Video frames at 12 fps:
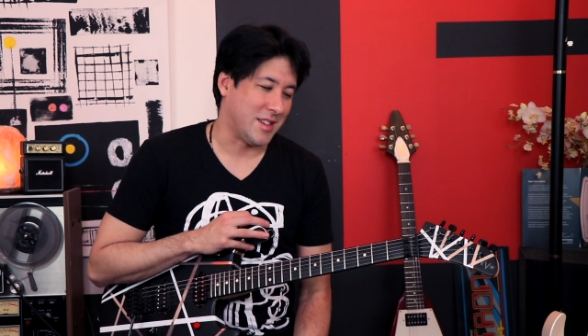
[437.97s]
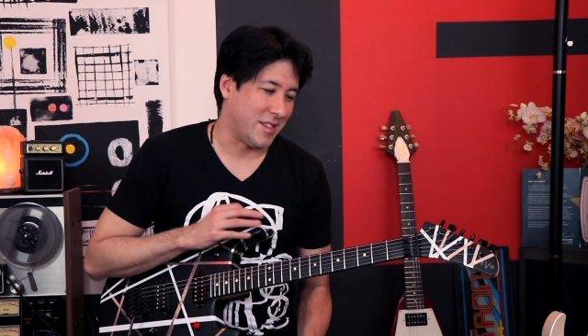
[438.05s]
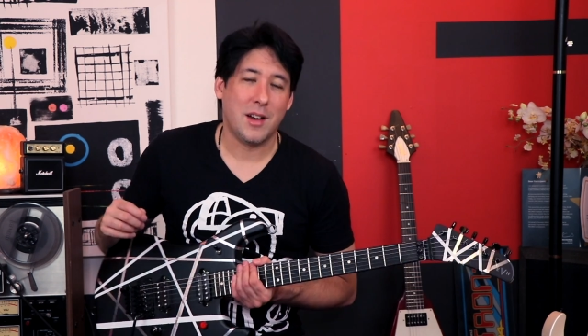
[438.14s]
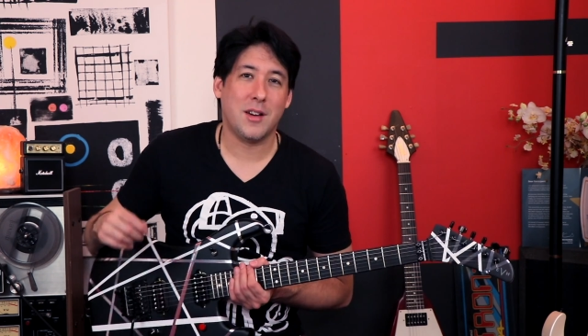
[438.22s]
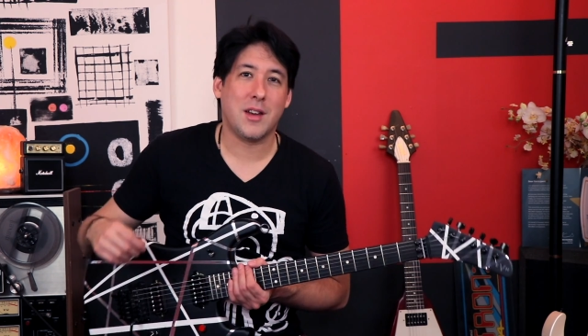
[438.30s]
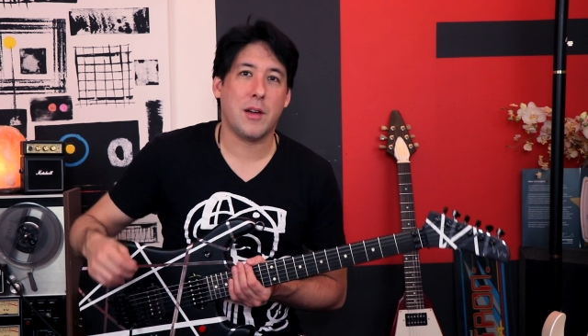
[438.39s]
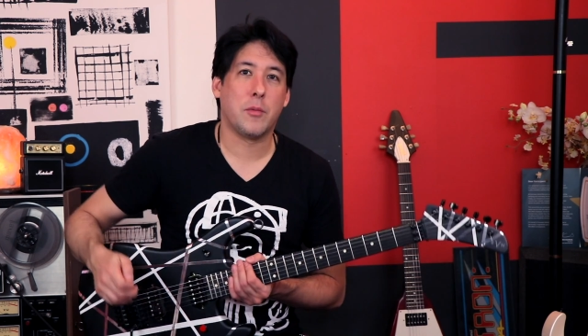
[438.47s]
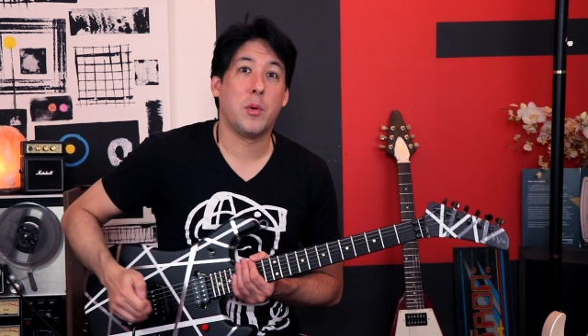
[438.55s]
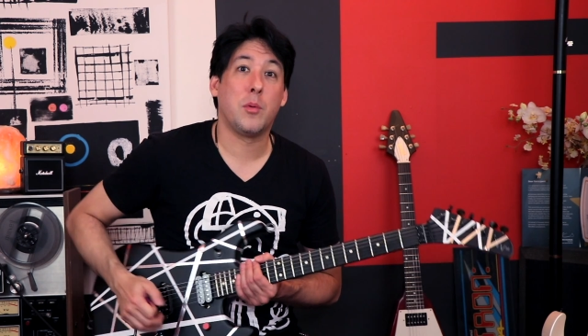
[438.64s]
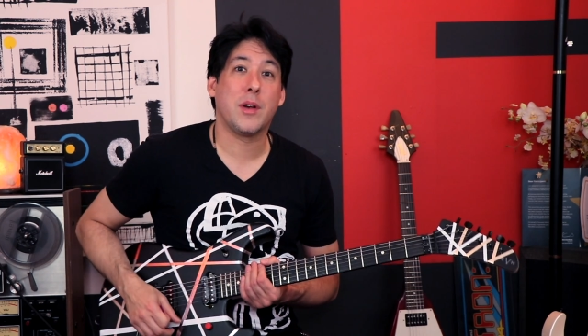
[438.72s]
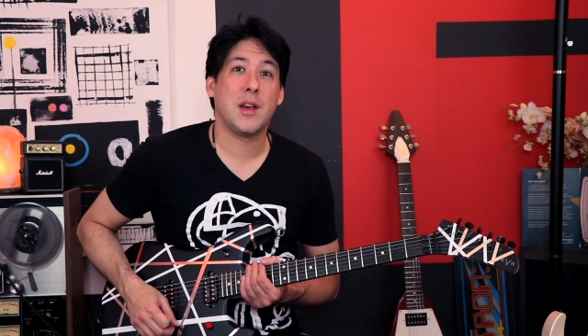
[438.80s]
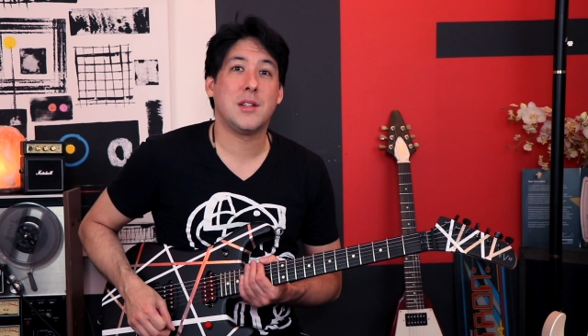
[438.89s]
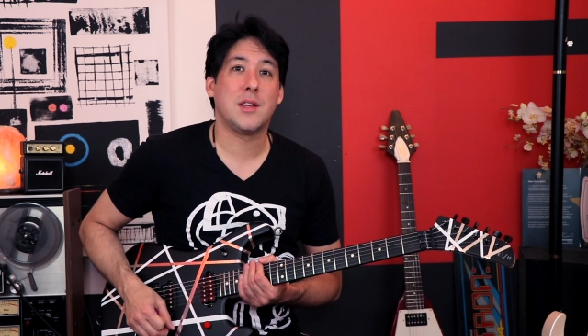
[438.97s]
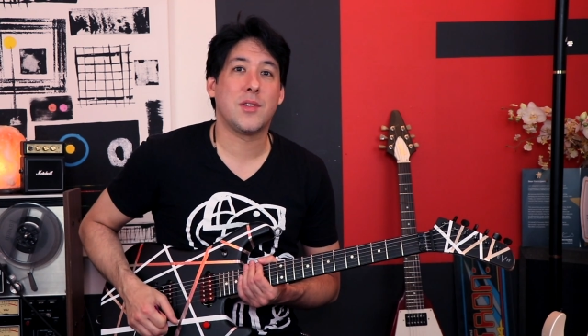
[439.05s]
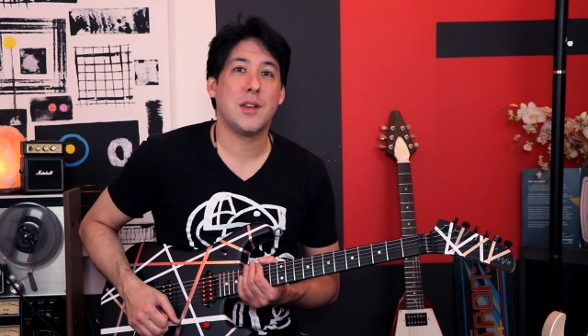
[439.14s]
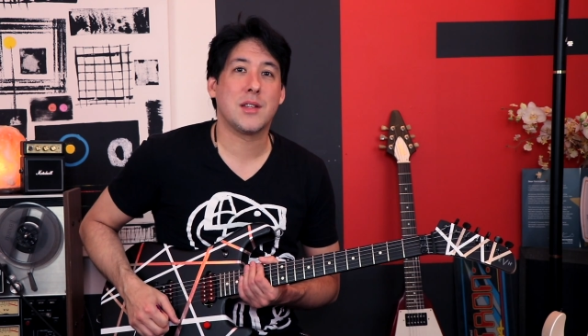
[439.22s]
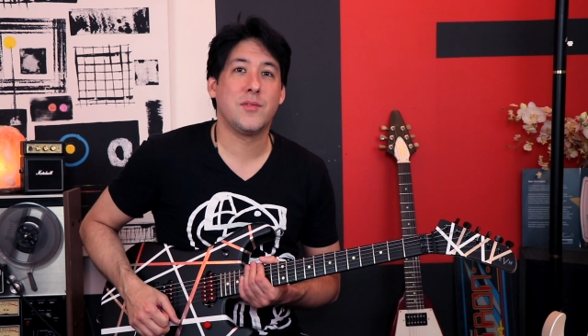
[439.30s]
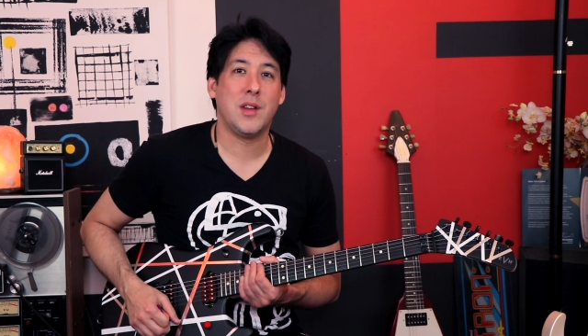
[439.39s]
So, okay, everyone, we'll catch you at
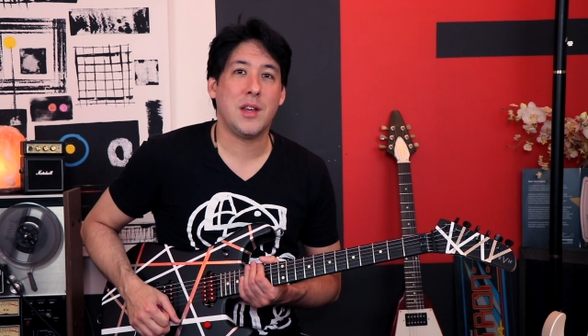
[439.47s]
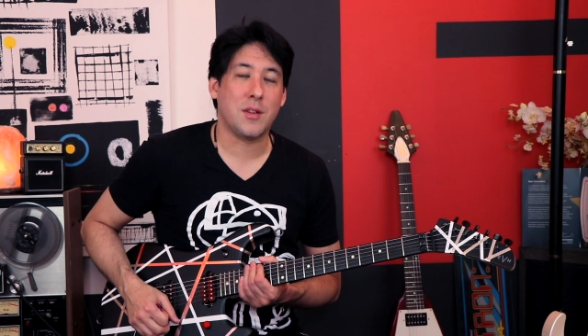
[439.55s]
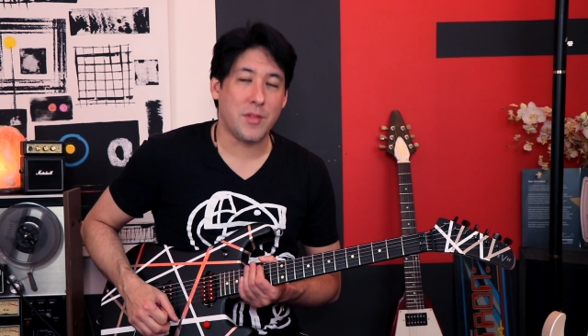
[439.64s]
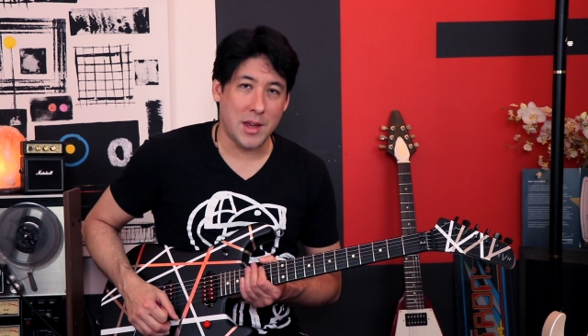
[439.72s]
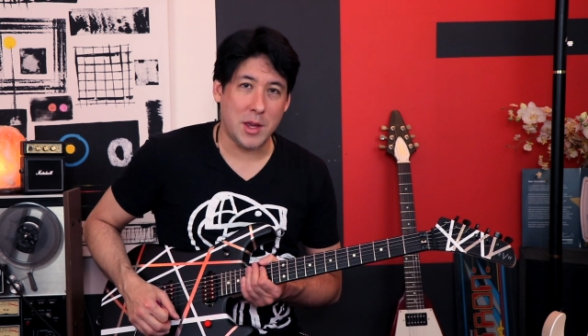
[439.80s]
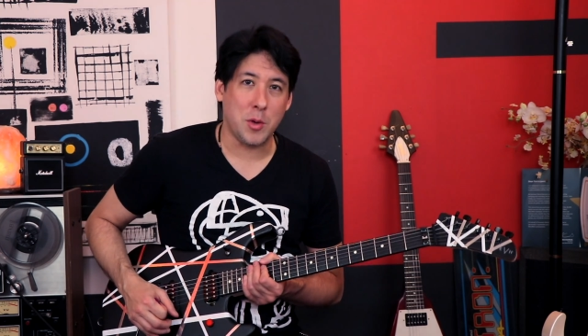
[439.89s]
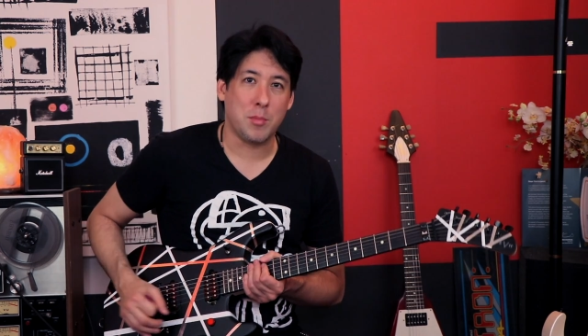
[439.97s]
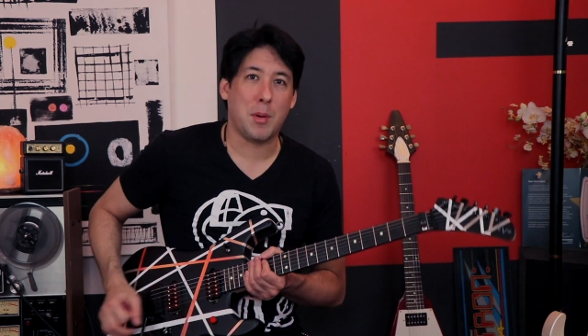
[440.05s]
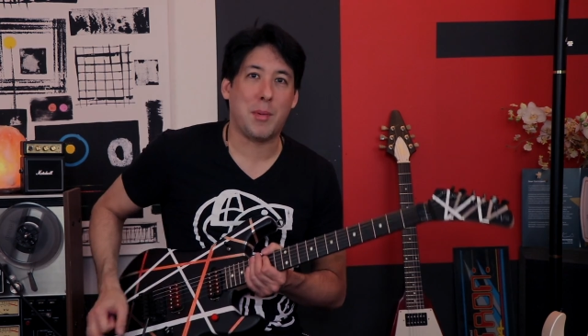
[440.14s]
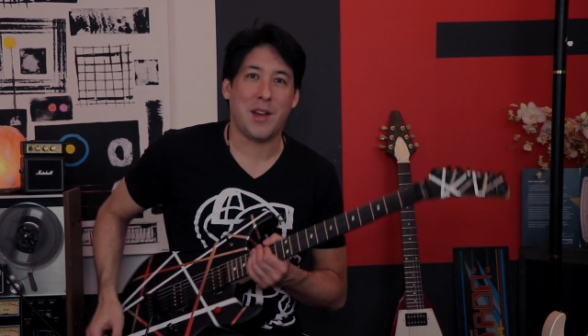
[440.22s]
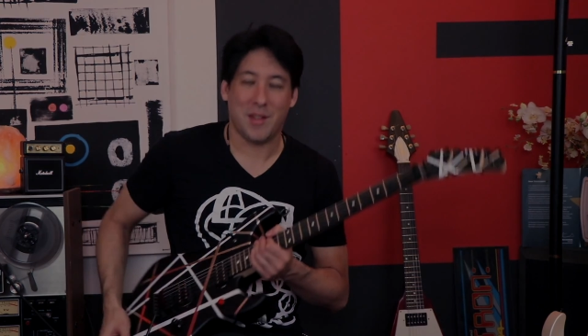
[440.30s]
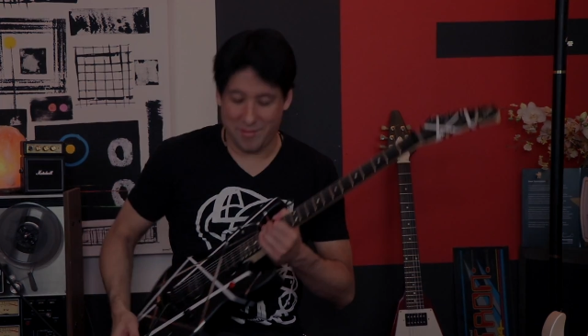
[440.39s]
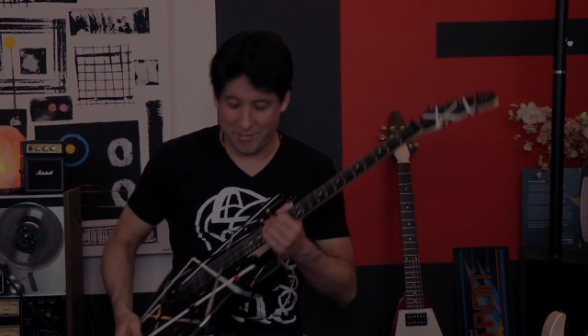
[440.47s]
the next video. Thank you. Bye-bye.